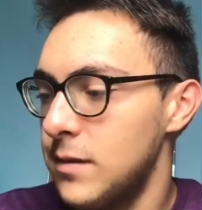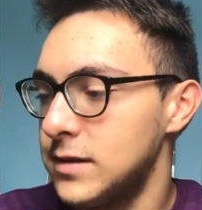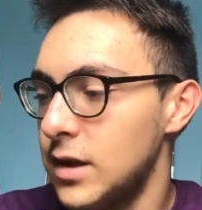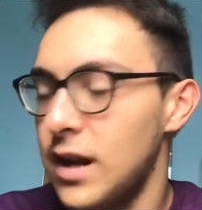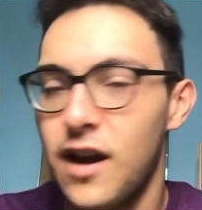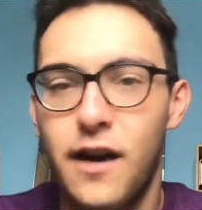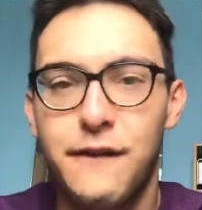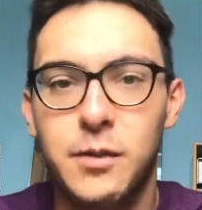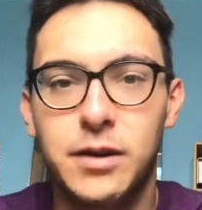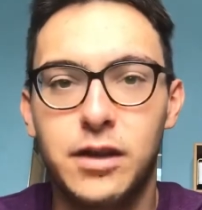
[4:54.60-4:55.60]
So yeah, I
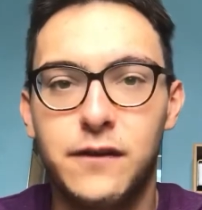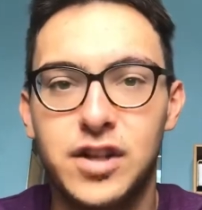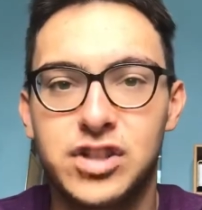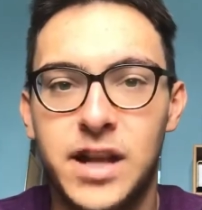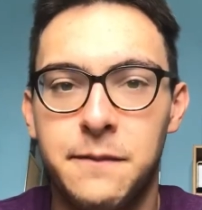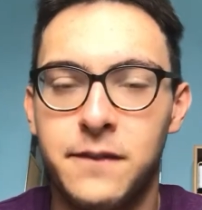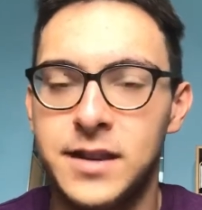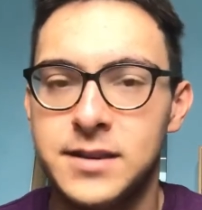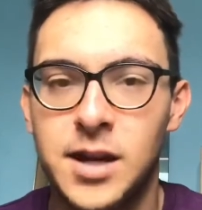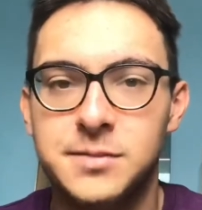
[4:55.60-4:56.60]
think we're going to finish 10th.
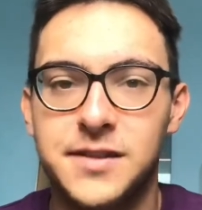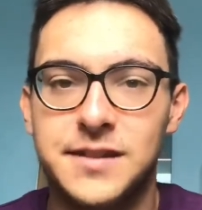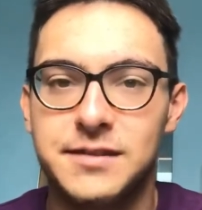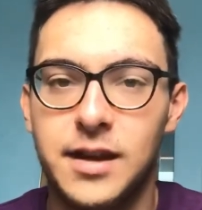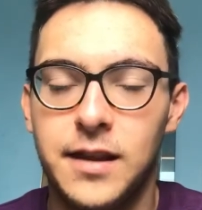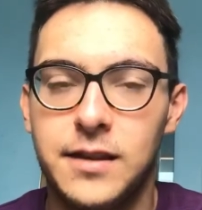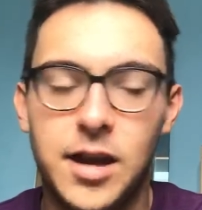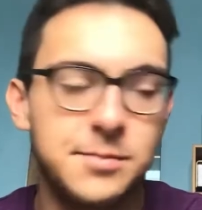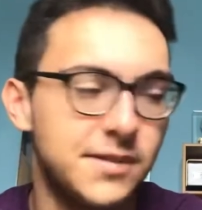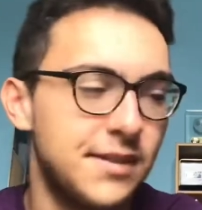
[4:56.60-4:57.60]
And in terms
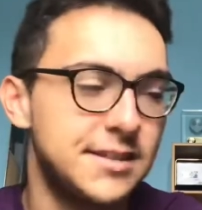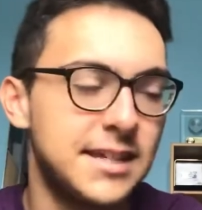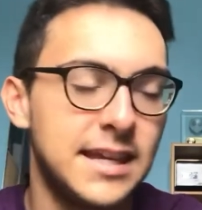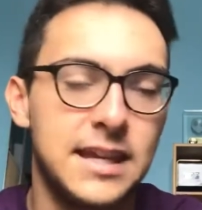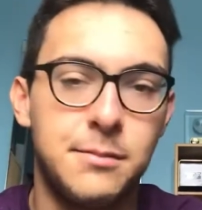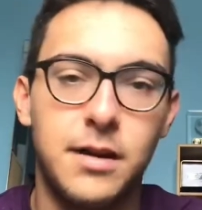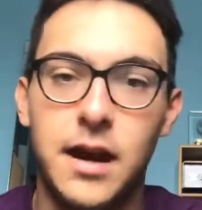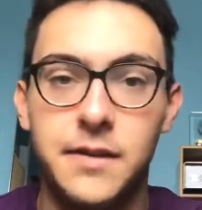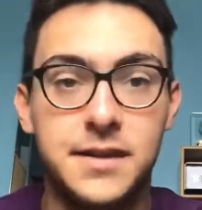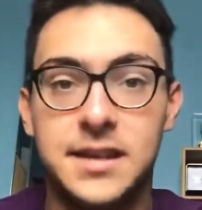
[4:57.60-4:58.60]
of the team
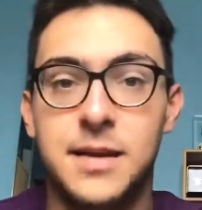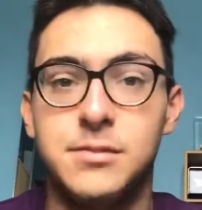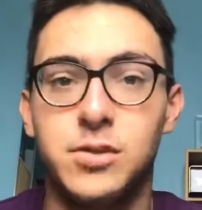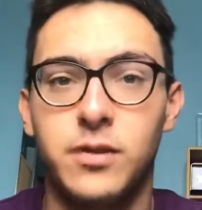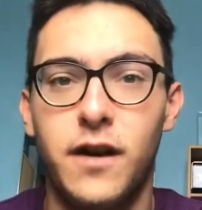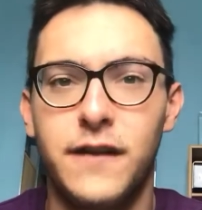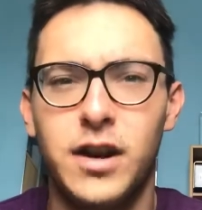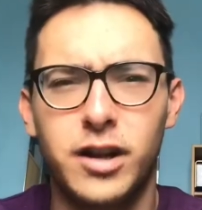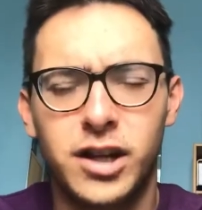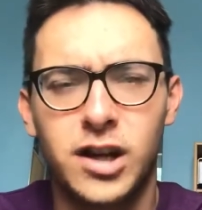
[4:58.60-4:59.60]
and the teams who I
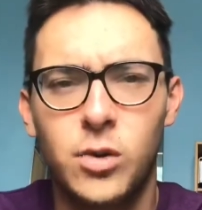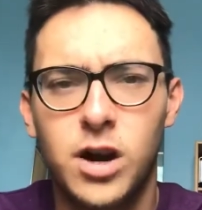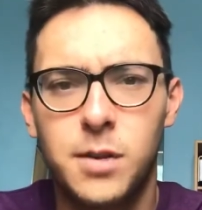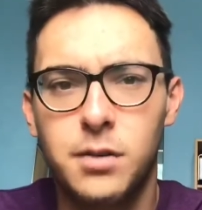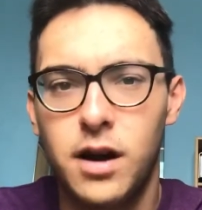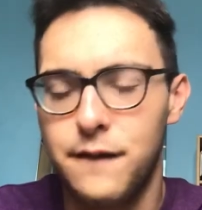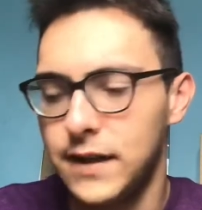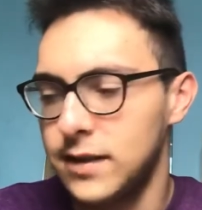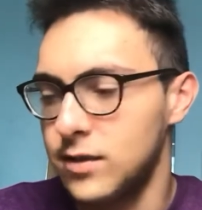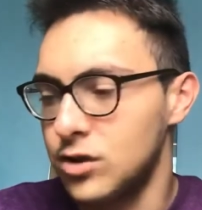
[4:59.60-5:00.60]
think are going to go up, I
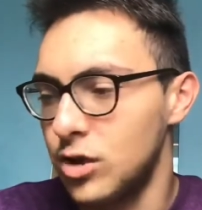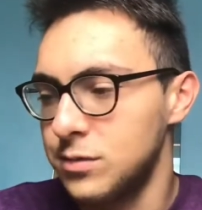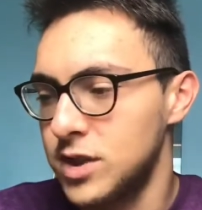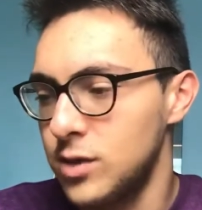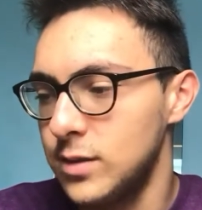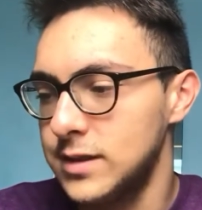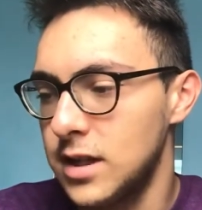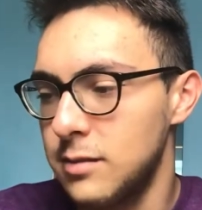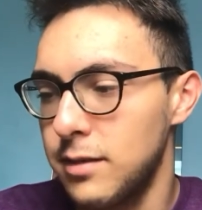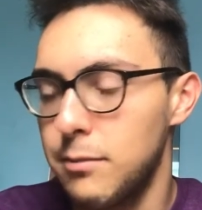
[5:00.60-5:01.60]
think the top two is
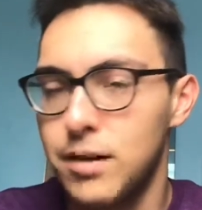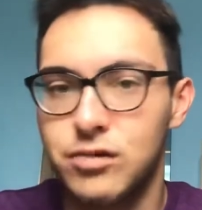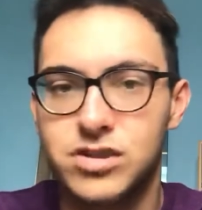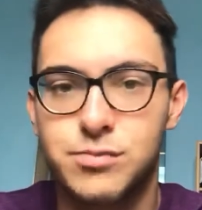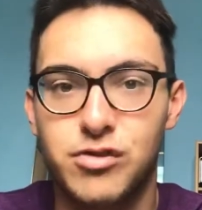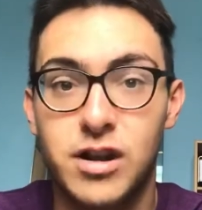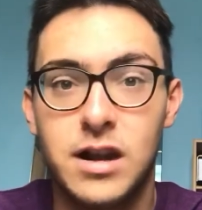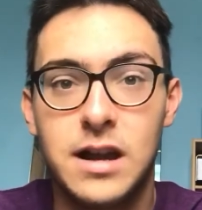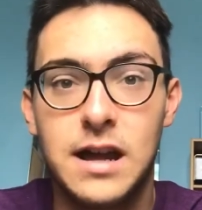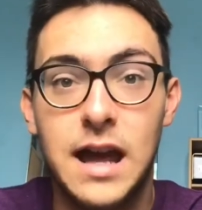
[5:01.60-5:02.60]
going to be Middlesbrough
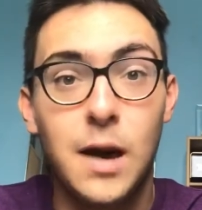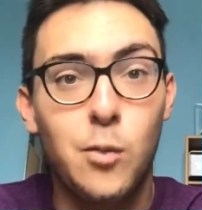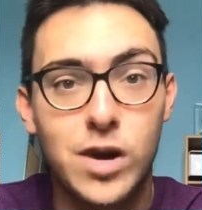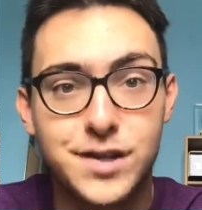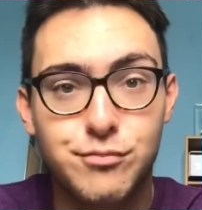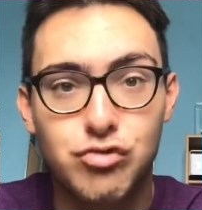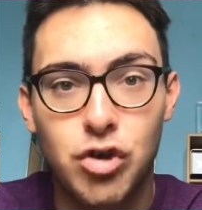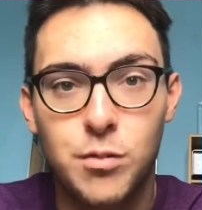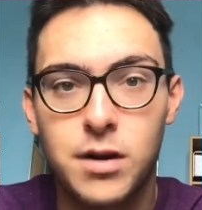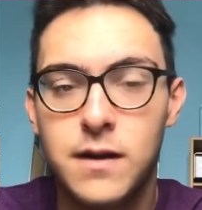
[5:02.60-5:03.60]
and West
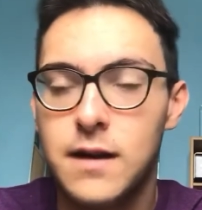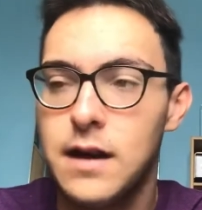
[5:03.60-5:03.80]
Brom.